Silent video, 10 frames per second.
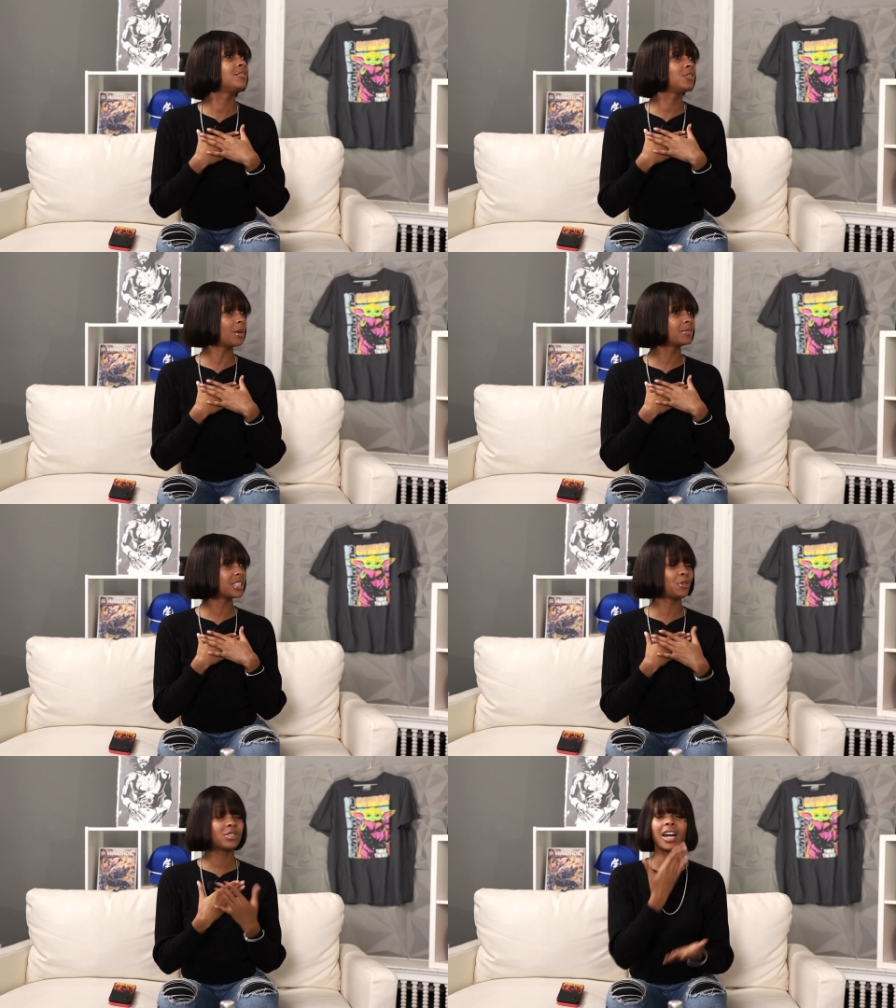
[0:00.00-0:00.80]
You know what I'm
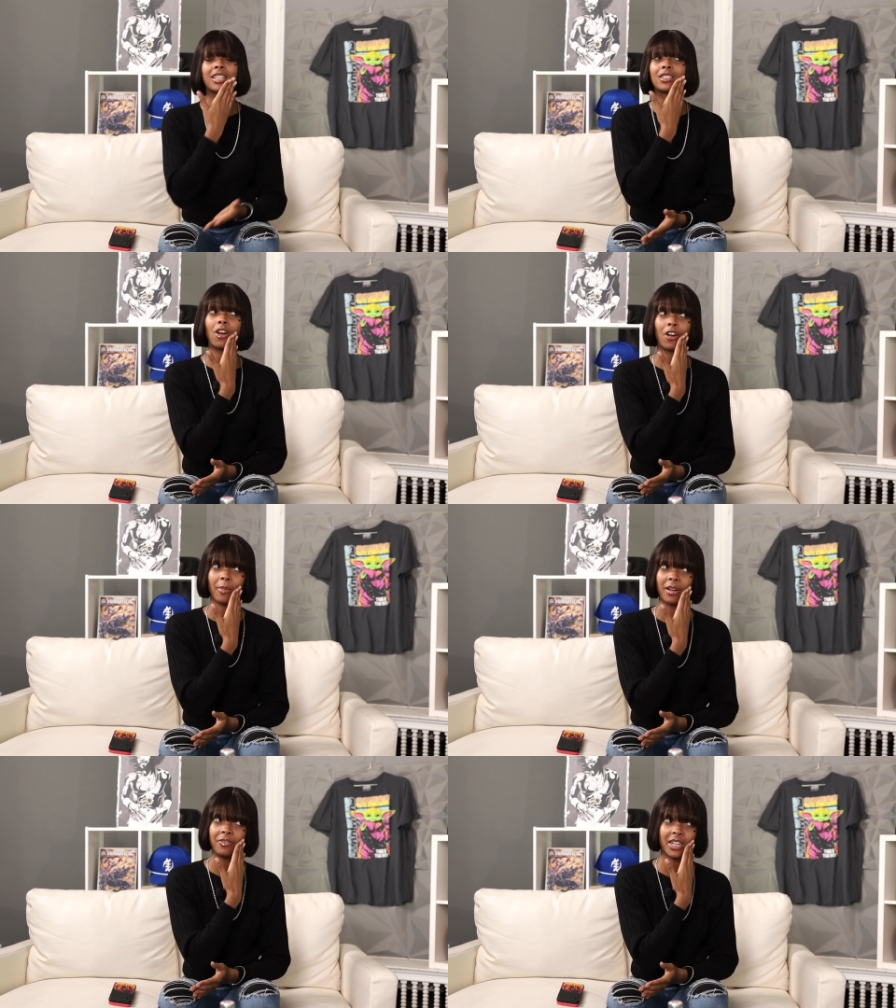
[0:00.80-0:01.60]
saying? You see, I got this heart on
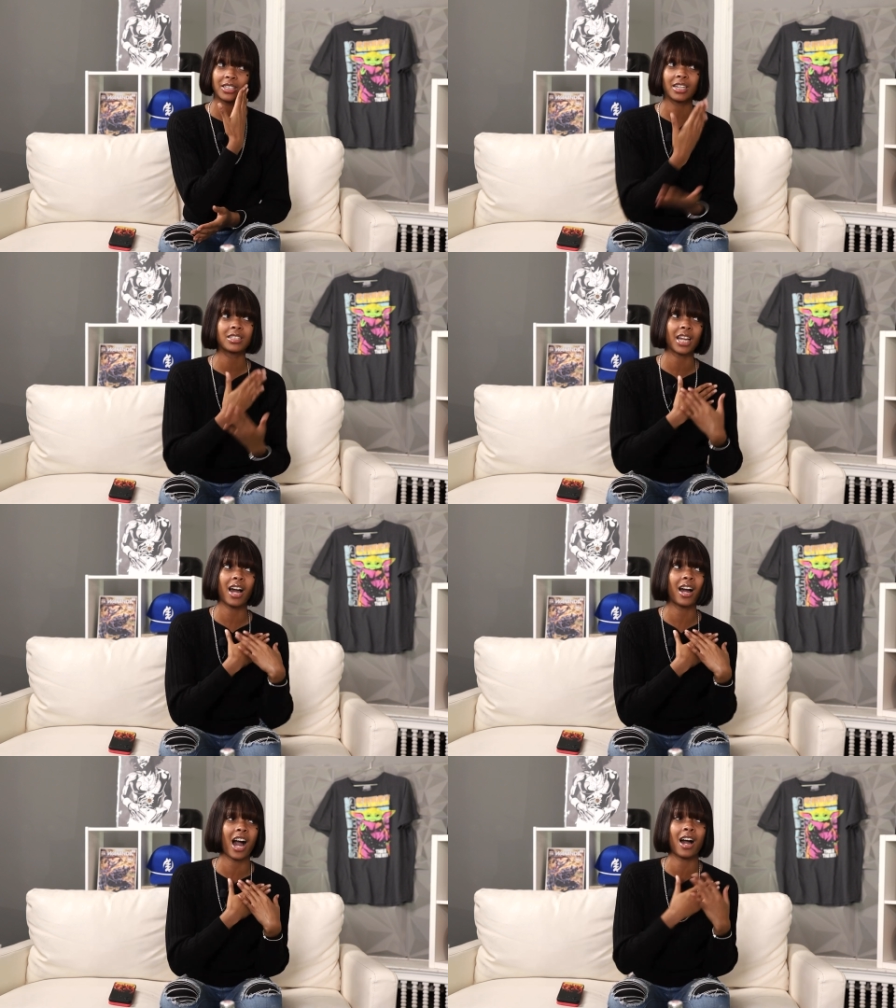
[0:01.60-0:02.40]
my face. That's
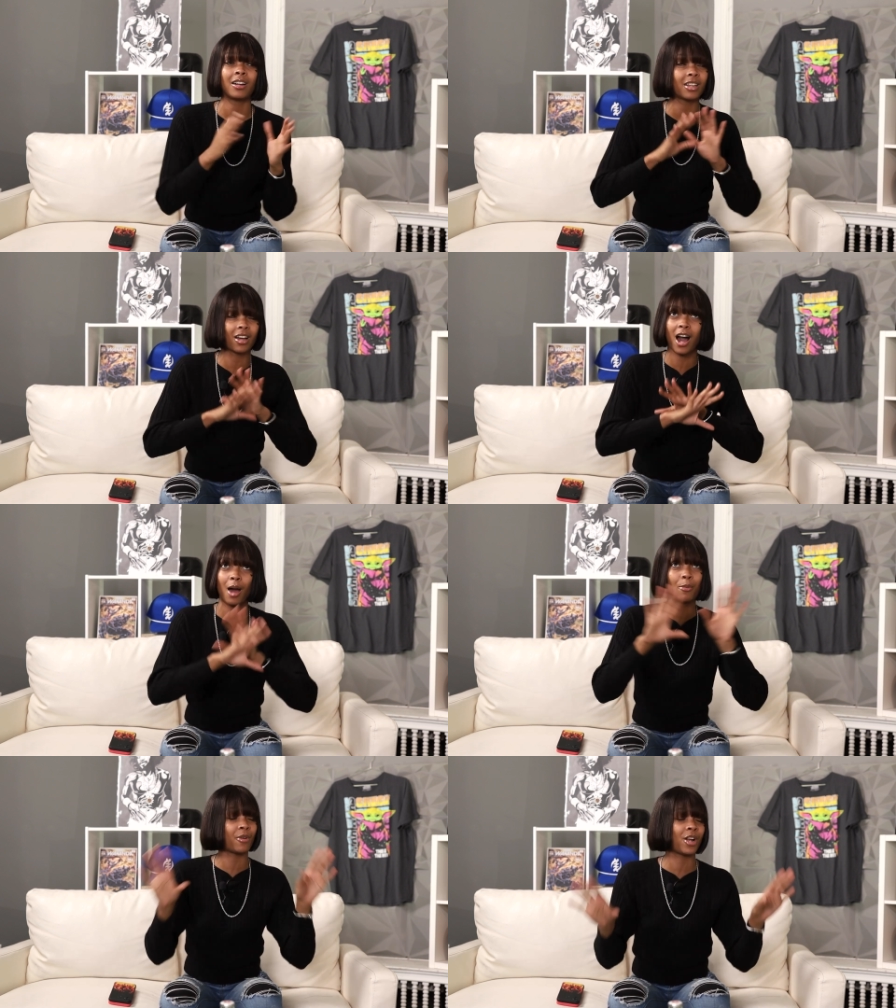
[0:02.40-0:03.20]
I
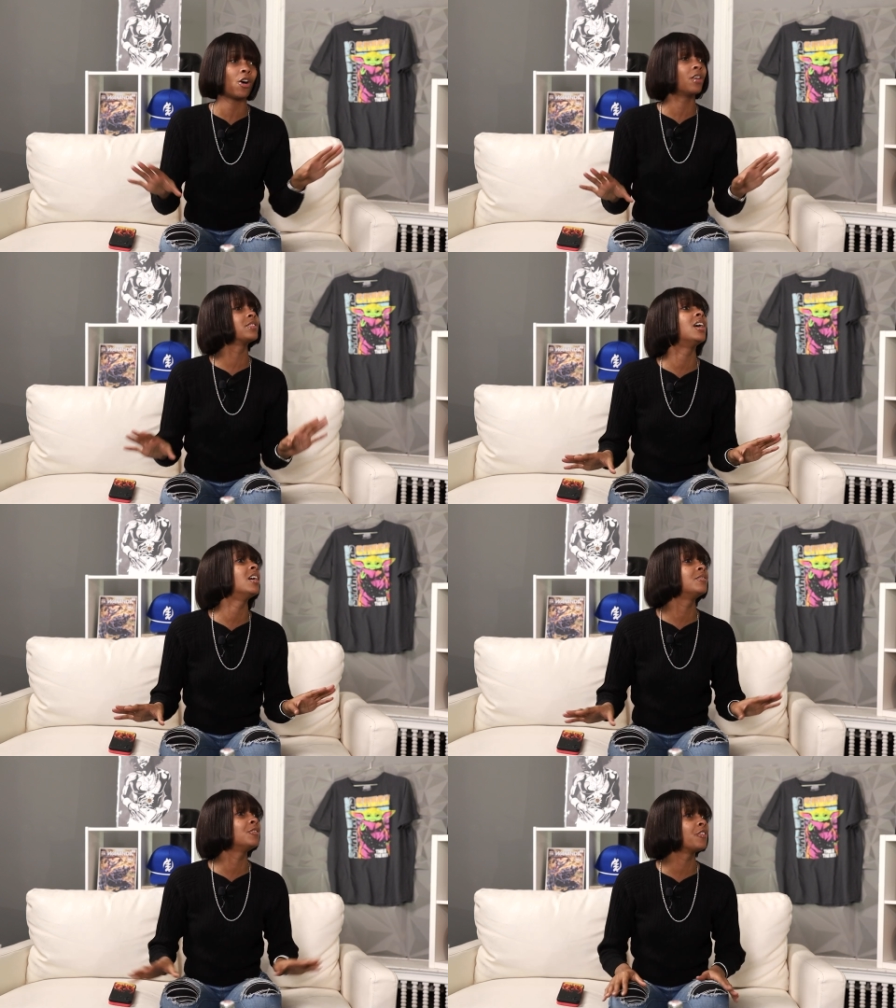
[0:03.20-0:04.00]
operate off love.
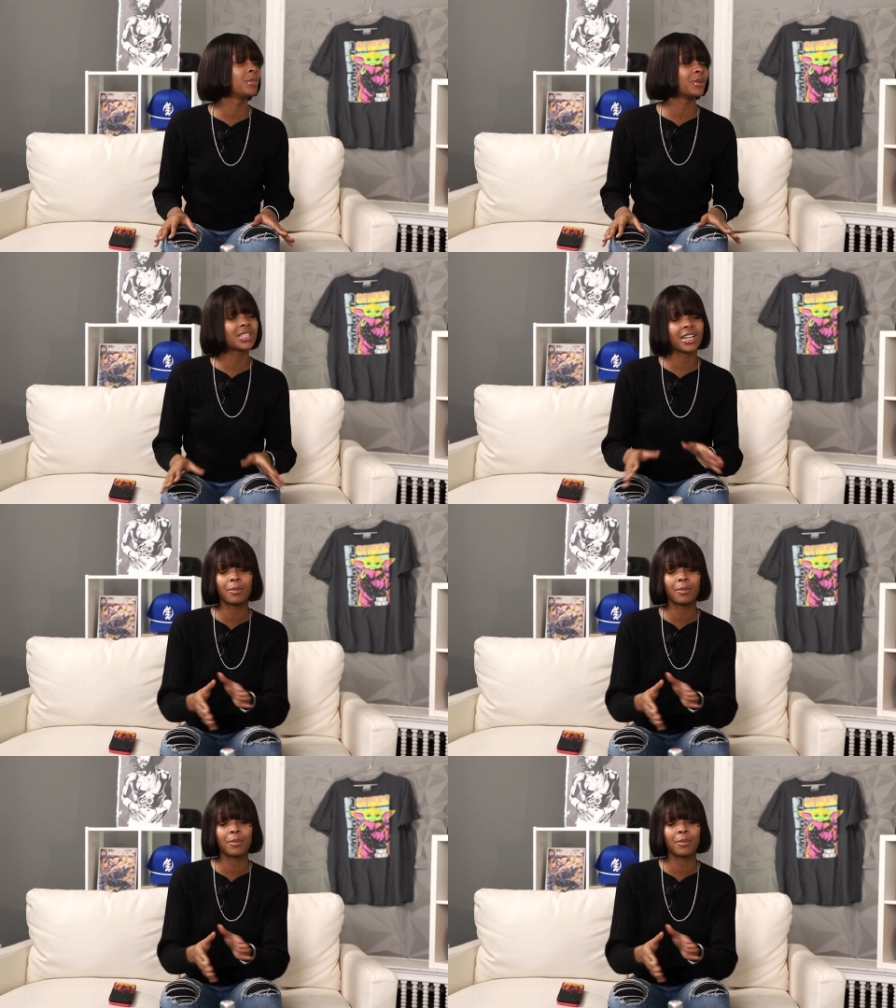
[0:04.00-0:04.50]
You feel me what I'm saying?